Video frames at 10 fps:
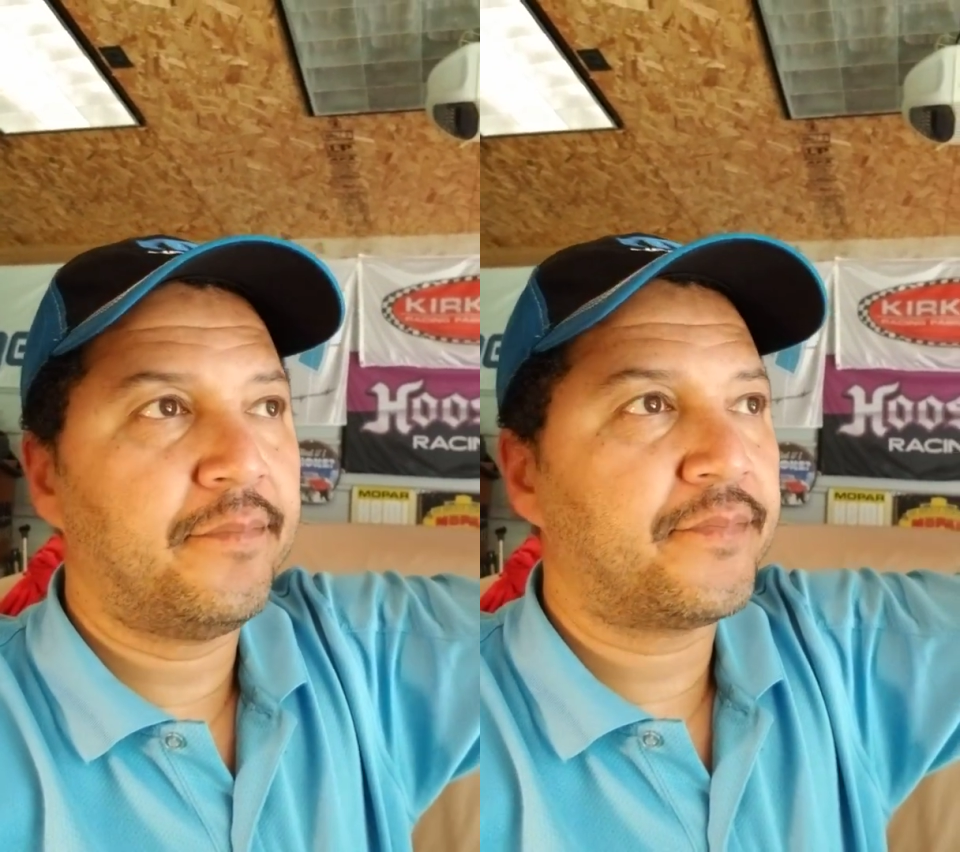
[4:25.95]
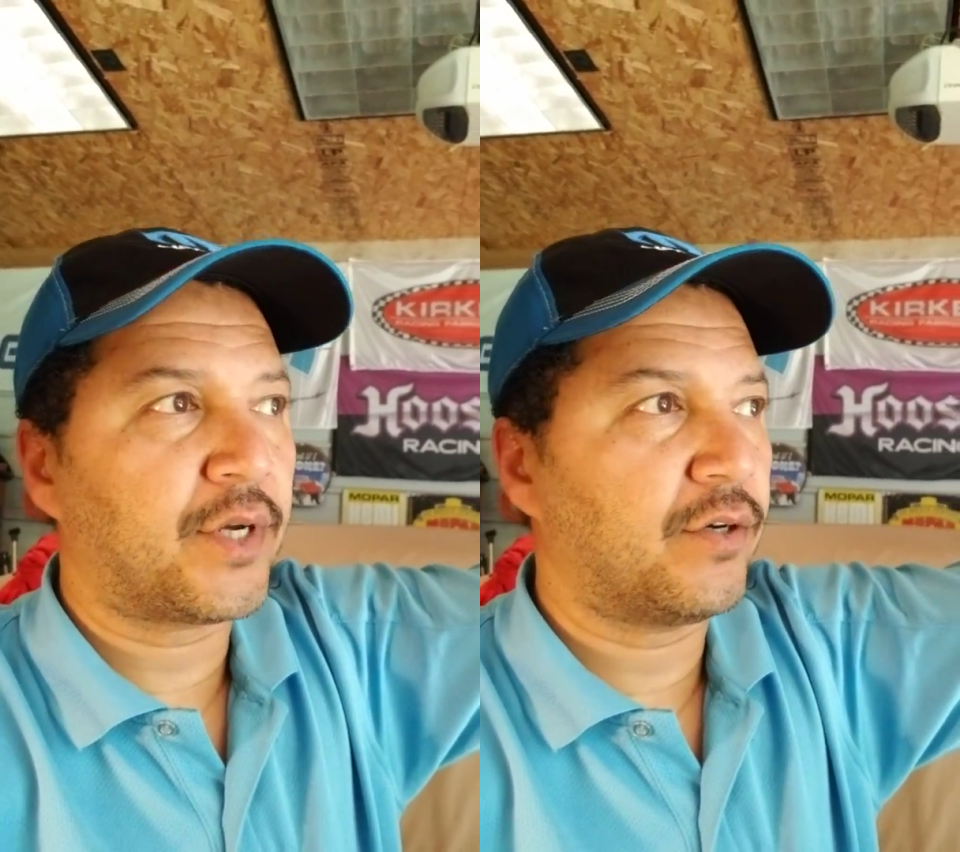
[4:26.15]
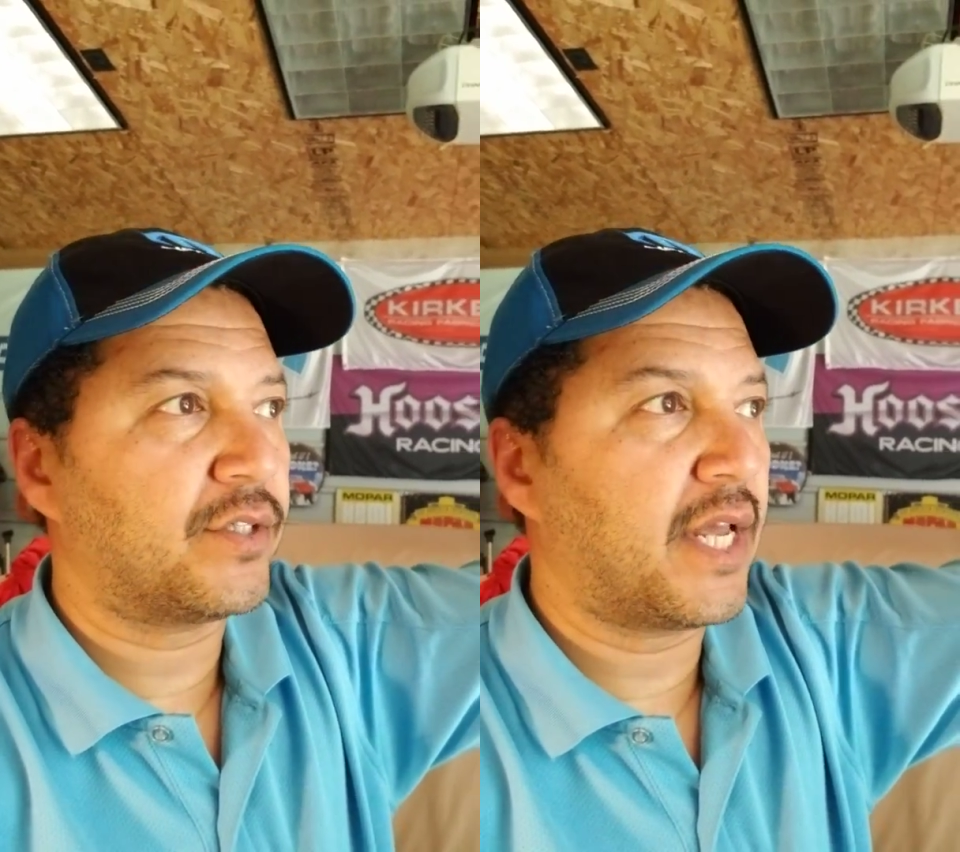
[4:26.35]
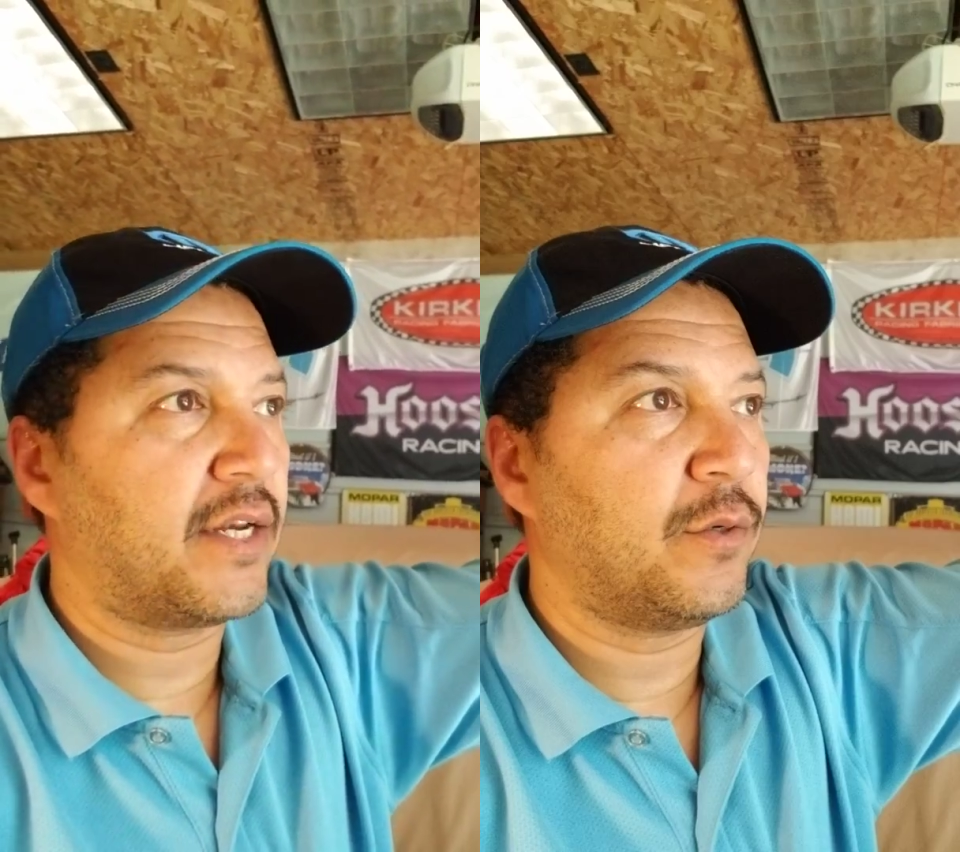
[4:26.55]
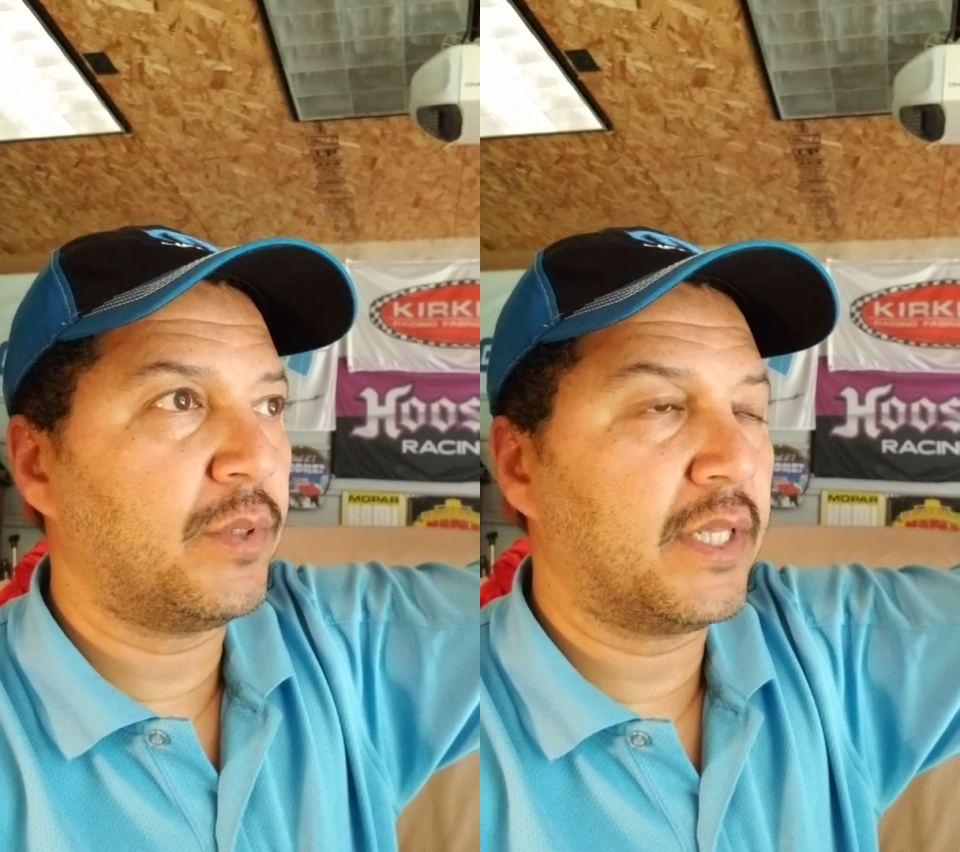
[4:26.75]
Thursday, I
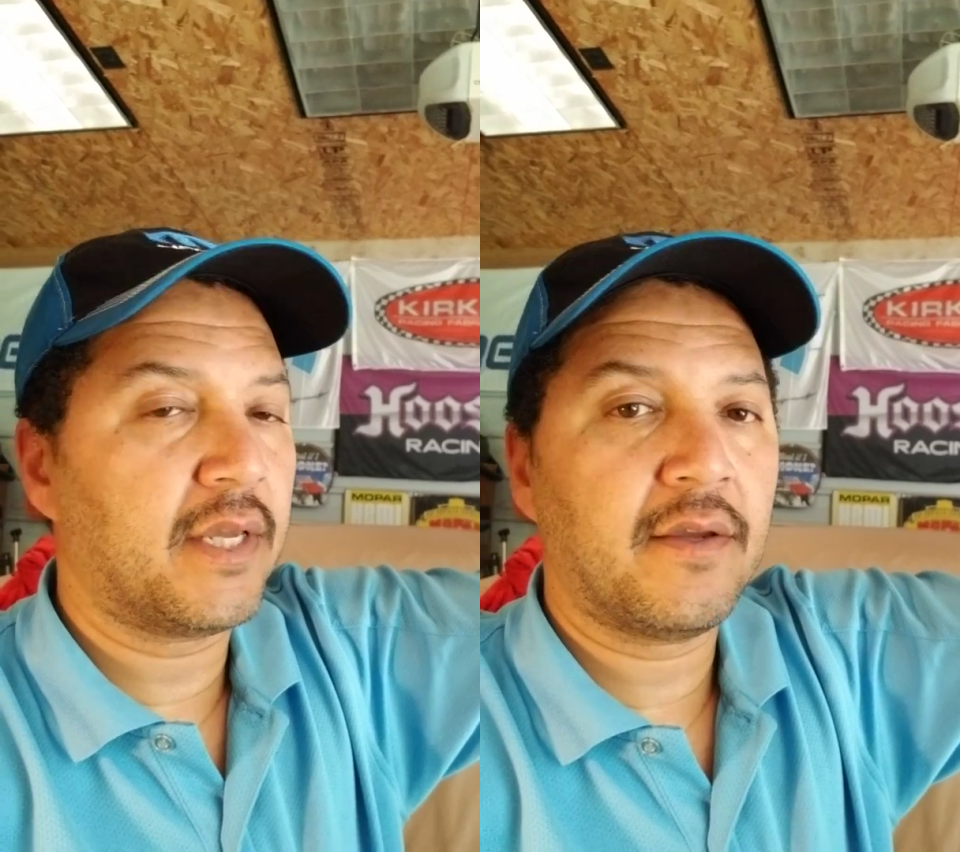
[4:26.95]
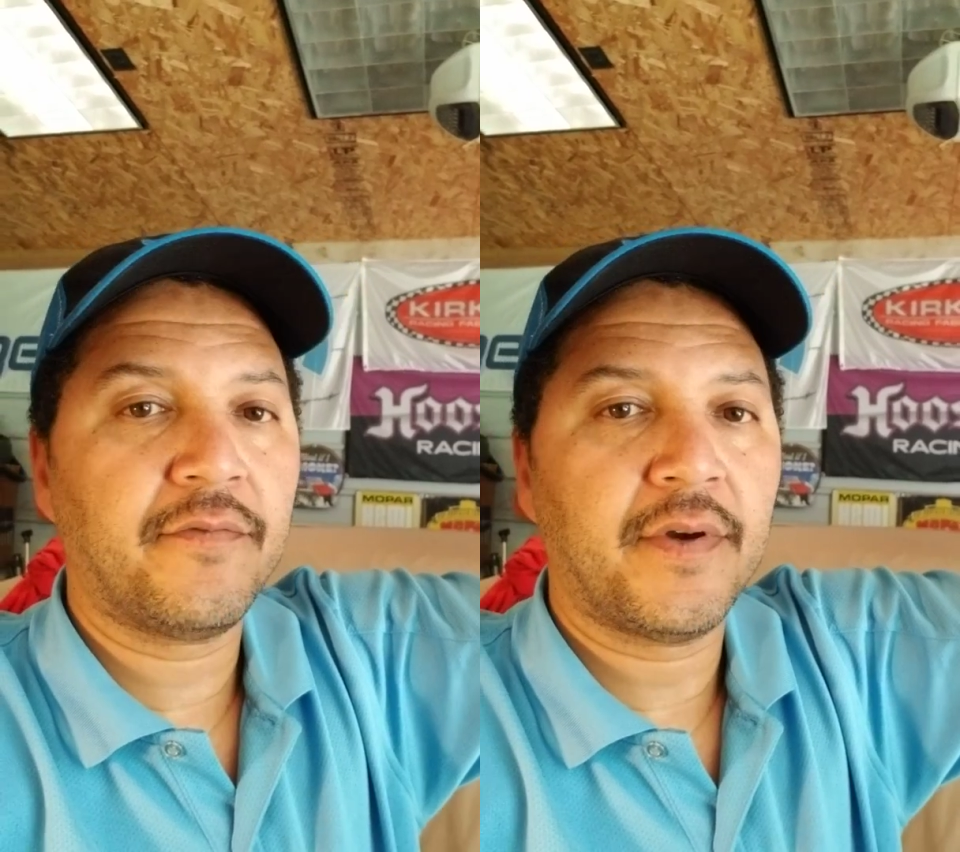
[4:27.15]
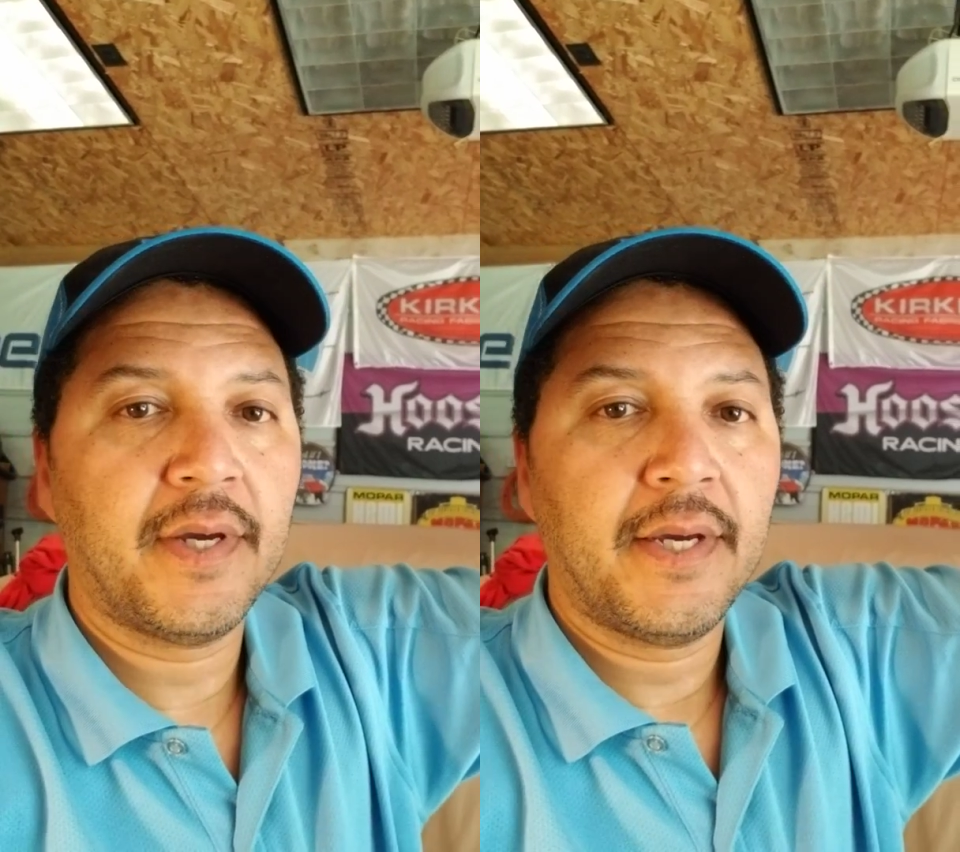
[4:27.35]
do believe